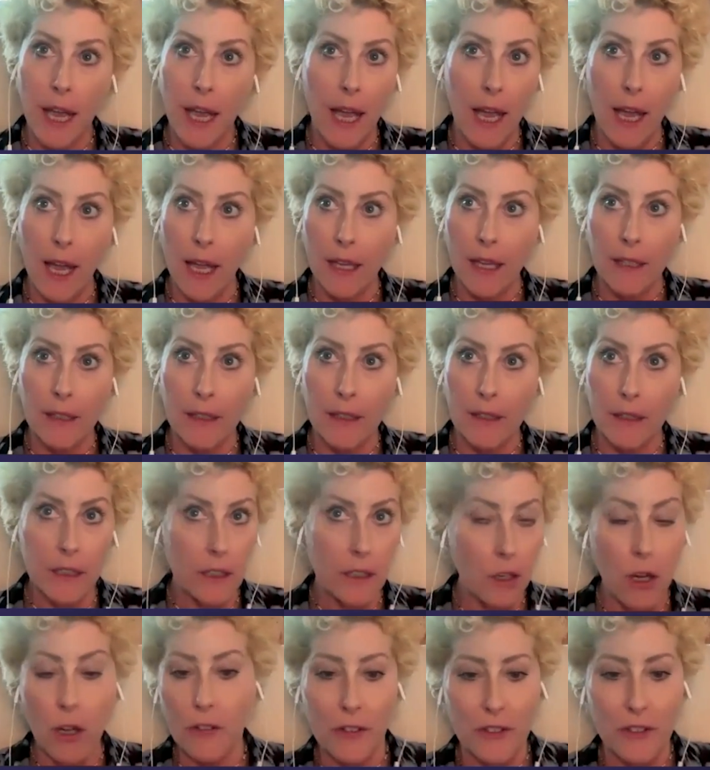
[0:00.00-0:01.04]
and
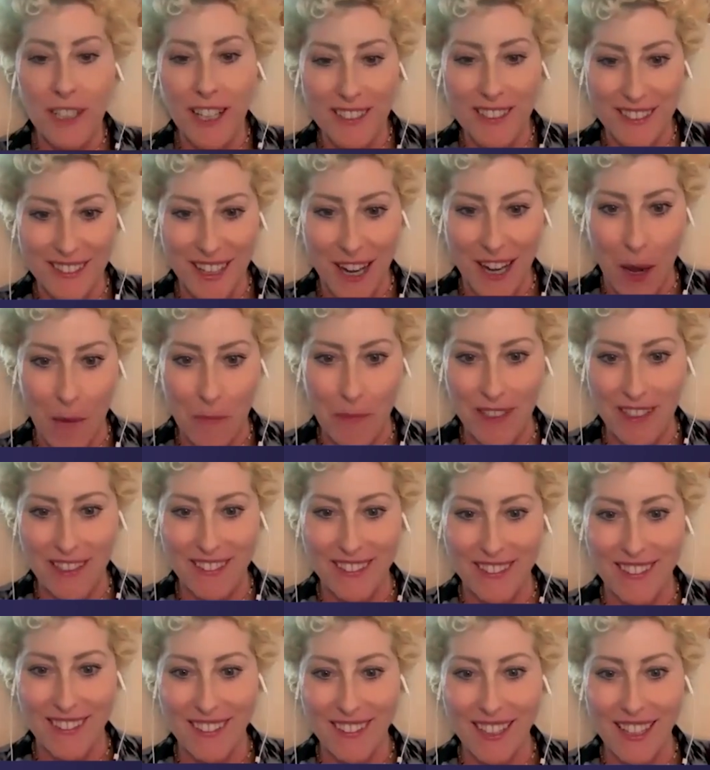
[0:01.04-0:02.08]
it also doesn't happen.